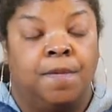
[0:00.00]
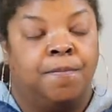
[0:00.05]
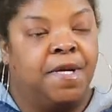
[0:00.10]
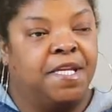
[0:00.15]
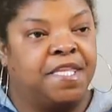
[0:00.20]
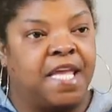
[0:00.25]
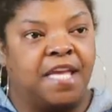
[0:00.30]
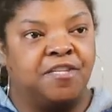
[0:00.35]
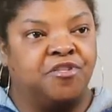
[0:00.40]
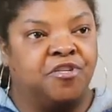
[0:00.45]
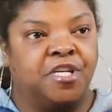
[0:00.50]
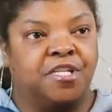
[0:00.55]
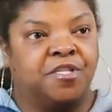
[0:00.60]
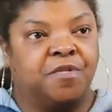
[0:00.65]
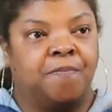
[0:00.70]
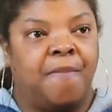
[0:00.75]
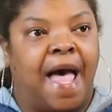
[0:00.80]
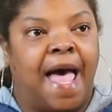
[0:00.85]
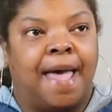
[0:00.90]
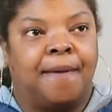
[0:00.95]
But that's
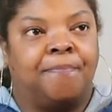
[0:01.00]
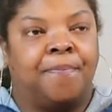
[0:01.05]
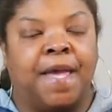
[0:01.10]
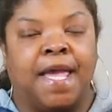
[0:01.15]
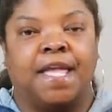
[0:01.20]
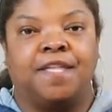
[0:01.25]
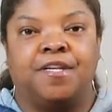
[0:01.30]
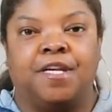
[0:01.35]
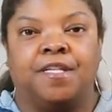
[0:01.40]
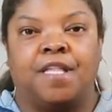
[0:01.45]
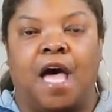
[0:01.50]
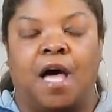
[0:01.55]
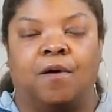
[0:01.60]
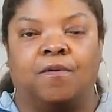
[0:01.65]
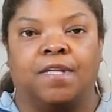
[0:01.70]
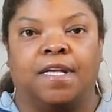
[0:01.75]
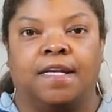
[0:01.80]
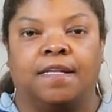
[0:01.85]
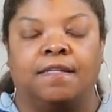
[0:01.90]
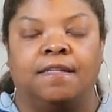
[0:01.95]
just my opinion
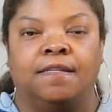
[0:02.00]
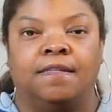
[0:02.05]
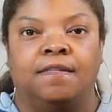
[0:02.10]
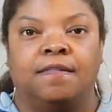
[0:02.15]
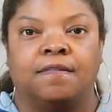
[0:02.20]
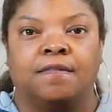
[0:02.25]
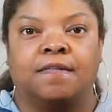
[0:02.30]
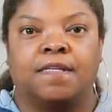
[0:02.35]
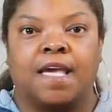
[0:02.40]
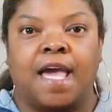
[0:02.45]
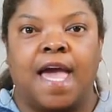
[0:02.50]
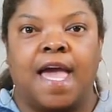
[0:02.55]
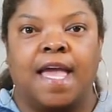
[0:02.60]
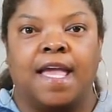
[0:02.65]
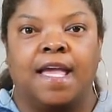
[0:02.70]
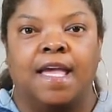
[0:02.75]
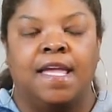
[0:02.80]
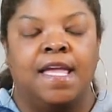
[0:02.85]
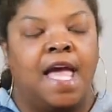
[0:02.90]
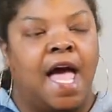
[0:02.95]
on it,
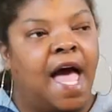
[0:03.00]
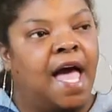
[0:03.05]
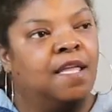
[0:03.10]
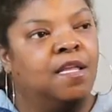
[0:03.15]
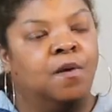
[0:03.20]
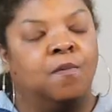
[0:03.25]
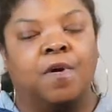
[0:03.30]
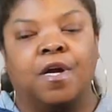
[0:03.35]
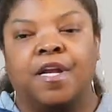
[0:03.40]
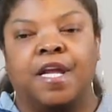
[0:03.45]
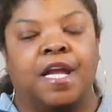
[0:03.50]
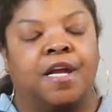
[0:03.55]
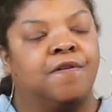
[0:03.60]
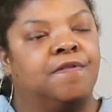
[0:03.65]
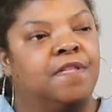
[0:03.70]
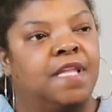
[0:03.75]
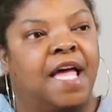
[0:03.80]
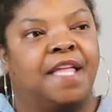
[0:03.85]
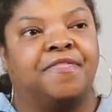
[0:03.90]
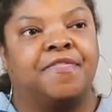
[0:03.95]
okay? I don't want to
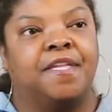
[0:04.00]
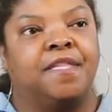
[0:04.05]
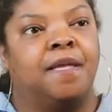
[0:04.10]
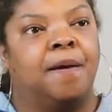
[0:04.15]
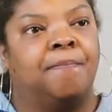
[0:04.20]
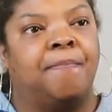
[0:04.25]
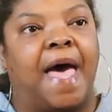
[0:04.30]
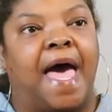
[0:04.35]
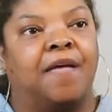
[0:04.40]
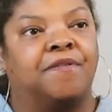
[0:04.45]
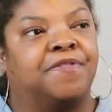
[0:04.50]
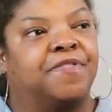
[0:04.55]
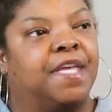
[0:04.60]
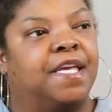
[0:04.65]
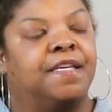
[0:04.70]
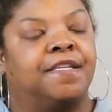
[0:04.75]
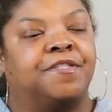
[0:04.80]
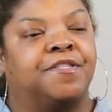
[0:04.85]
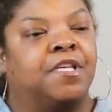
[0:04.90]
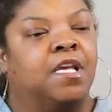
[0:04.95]
hear nothing about
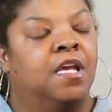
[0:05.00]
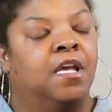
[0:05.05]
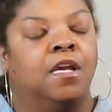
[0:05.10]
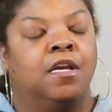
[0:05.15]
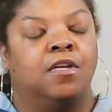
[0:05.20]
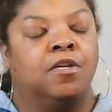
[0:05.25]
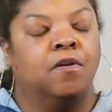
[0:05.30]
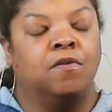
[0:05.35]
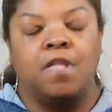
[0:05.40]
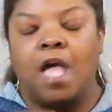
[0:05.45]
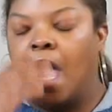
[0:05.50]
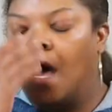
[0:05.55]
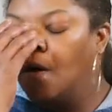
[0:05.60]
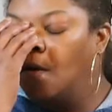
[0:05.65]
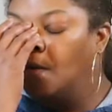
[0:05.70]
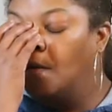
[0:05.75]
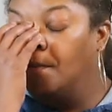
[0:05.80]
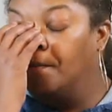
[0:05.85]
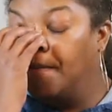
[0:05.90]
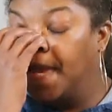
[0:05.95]
this, you
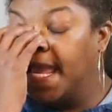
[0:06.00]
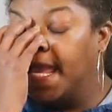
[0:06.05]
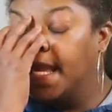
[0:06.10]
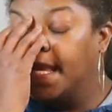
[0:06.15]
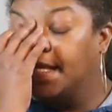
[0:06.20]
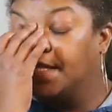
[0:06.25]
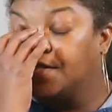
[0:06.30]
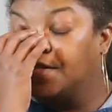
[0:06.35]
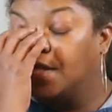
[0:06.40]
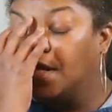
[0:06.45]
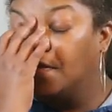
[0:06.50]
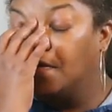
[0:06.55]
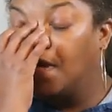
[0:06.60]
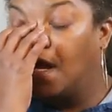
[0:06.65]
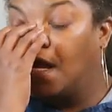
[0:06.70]
know, man's